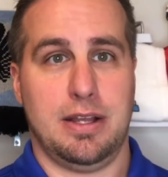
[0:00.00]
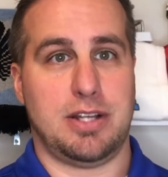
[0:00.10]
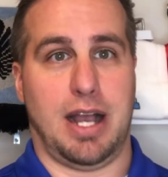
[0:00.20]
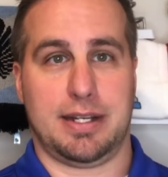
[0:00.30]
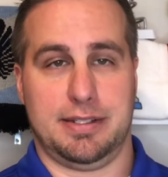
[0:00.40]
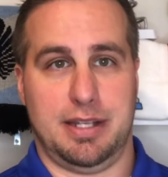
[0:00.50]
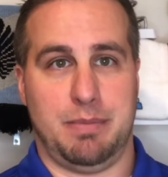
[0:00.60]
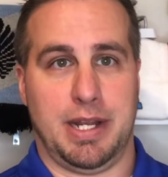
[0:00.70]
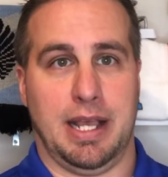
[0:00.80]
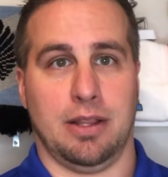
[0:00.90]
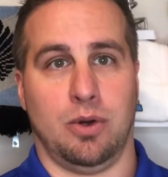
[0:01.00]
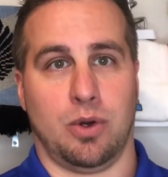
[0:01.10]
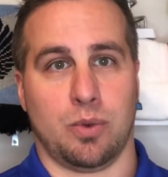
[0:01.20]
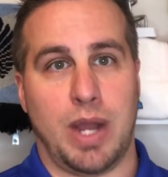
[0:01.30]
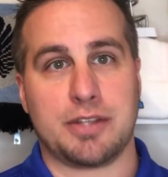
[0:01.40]
talk to somebody at
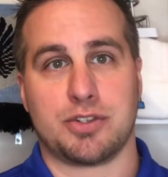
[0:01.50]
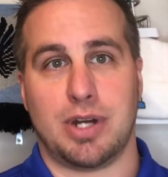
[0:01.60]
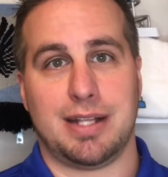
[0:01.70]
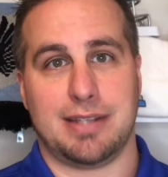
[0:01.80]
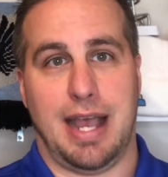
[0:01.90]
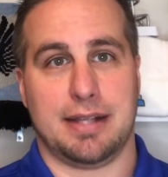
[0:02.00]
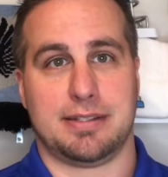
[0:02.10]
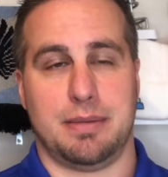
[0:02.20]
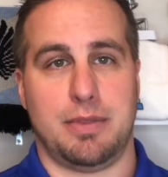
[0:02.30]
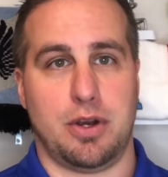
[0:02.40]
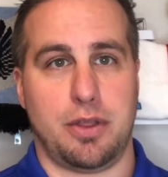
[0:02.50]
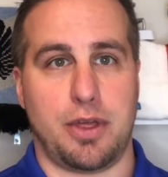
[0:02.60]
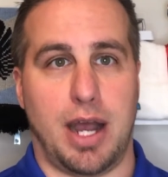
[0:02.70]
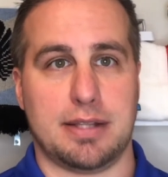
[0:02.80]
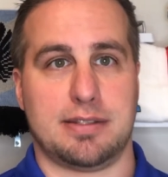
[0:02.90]
local restaurants, ask them their
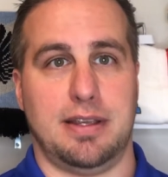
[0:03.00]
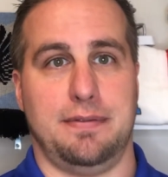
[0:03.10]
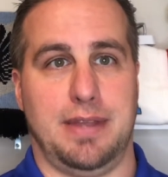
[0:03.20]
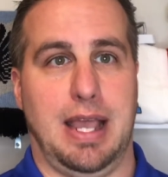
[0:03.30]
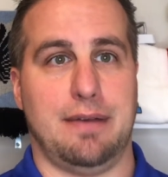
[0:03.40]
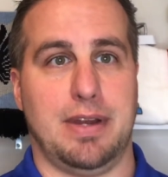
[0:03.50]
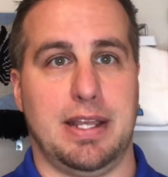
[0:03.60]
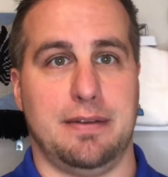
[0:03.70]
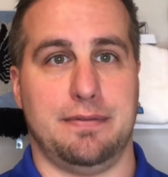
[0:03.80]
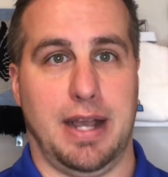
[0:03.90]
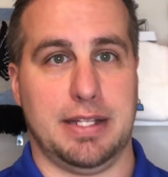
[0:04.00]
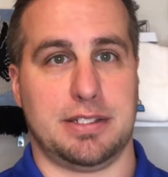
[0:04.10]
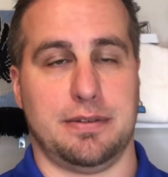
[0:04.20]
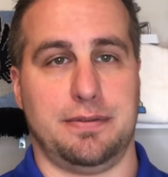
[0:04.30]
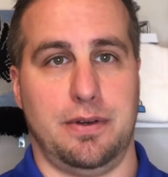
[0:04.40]
thoughts, if they have any advice
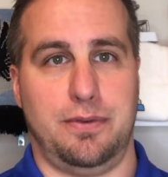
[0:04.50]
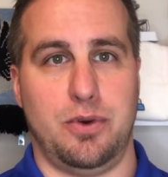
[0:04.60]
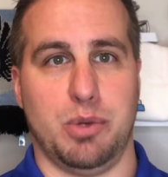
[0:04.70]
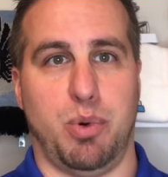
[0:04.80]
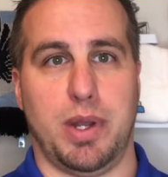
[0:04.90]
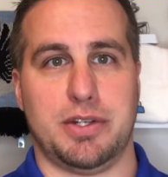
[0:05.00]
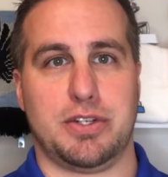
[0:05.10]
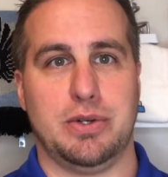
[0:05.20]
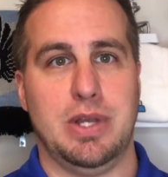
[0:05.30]
of, of who to point to.